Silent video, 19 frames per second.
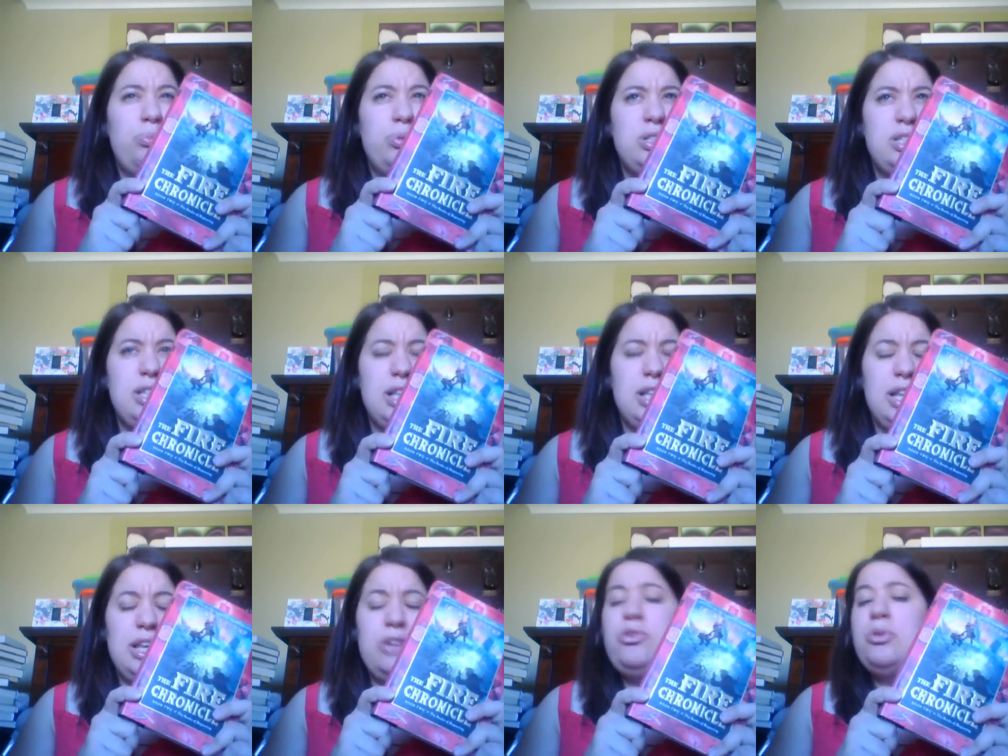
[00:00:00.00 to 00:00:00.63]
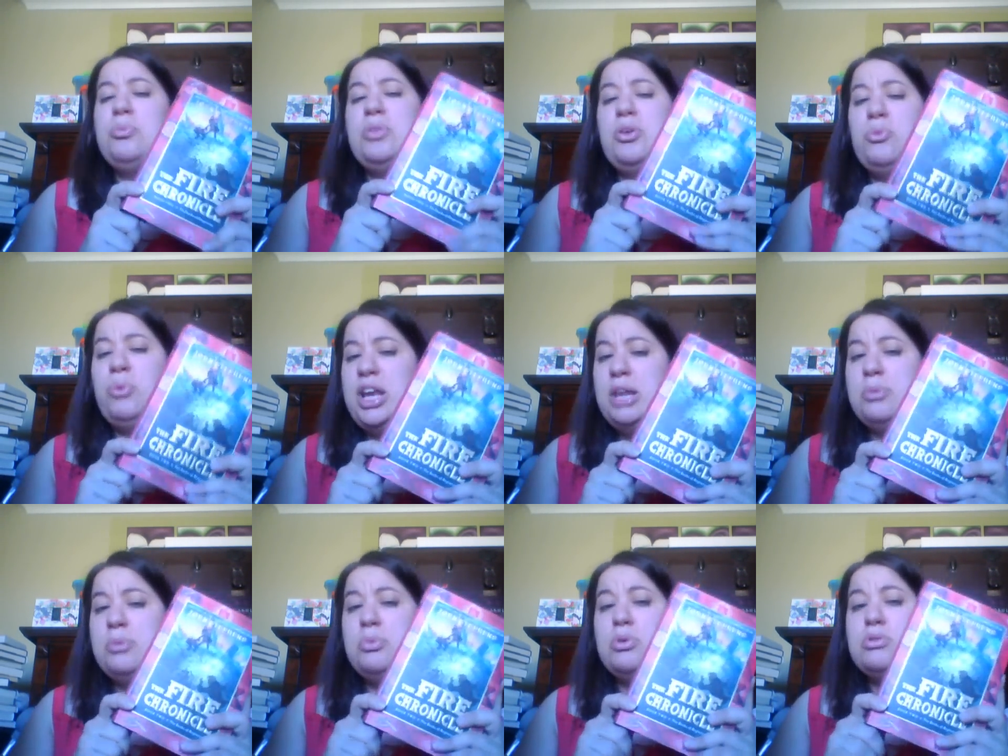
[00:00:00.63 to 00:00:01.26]
Priscilla from the
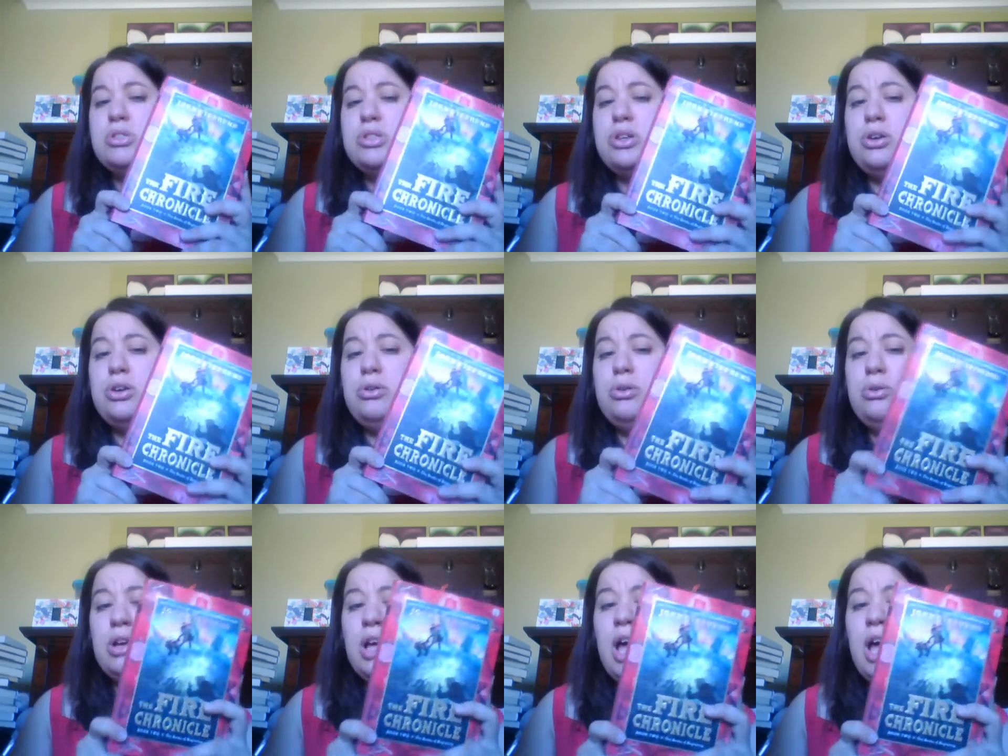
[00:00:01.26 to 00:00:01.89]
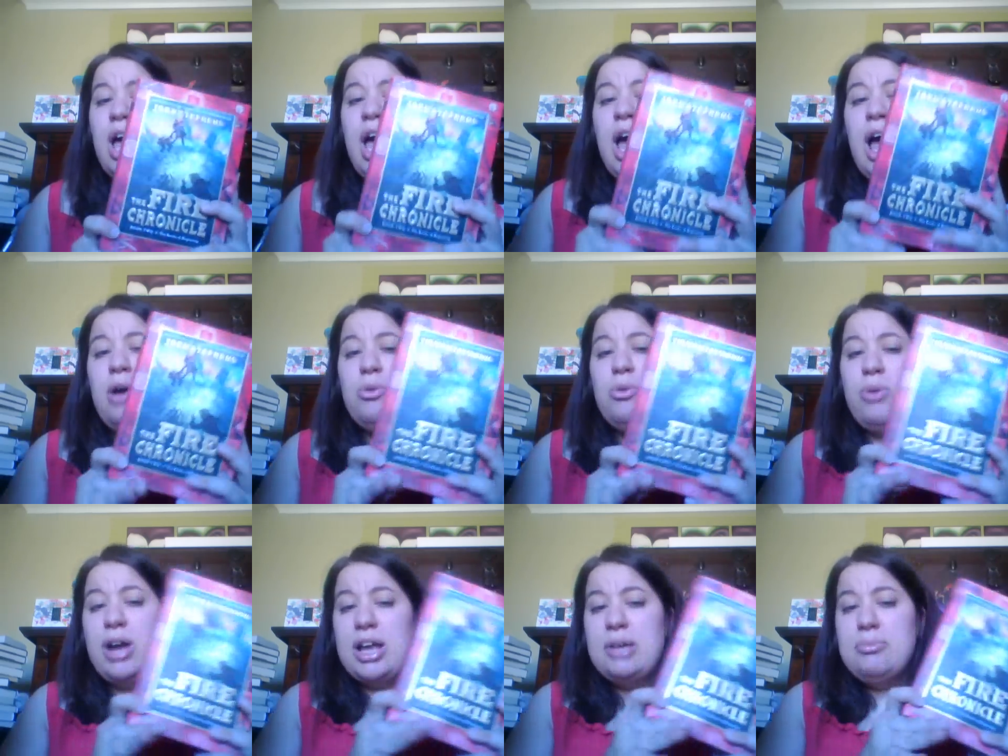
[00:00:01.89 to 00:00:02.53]
Readables who
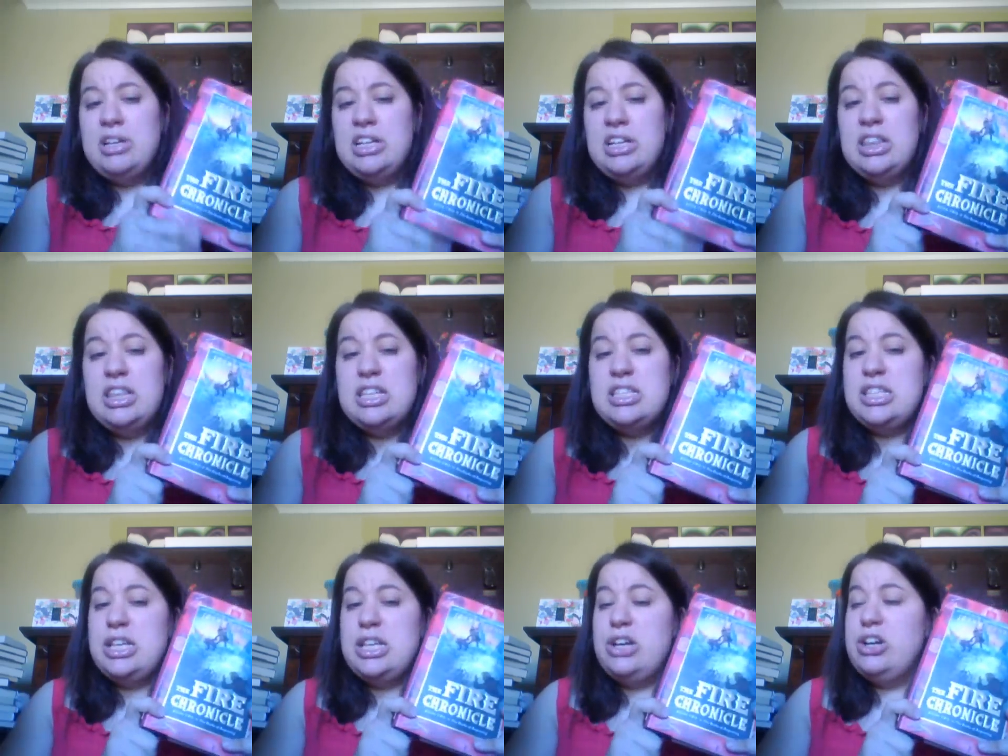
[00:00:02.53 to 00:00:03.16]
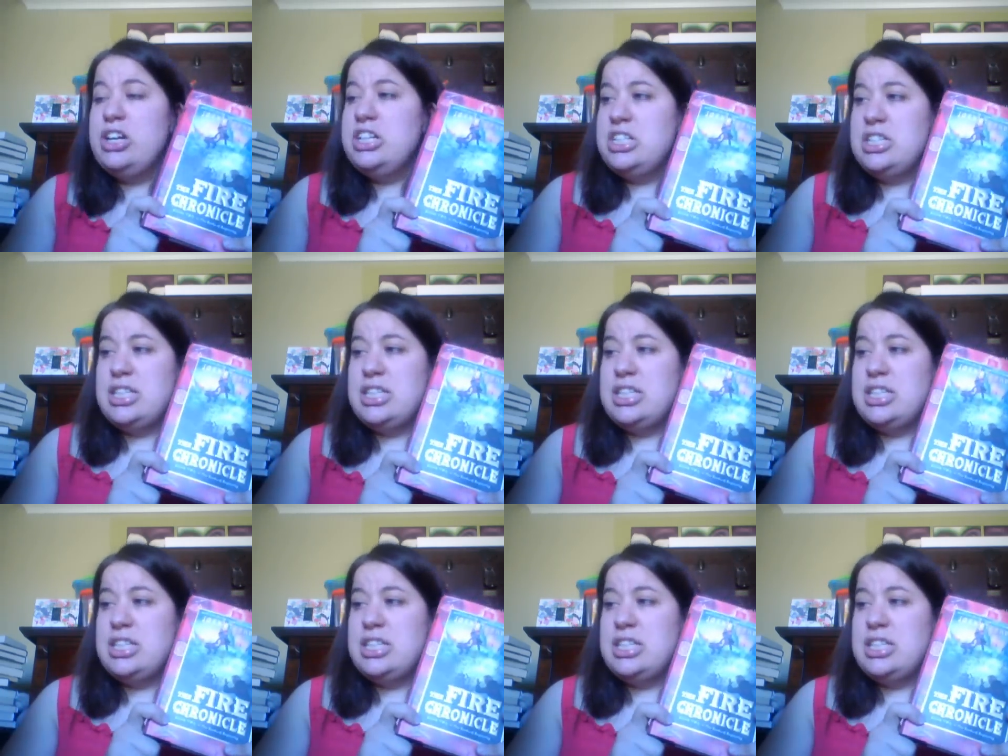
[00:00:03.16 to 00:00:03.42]
recommended this series.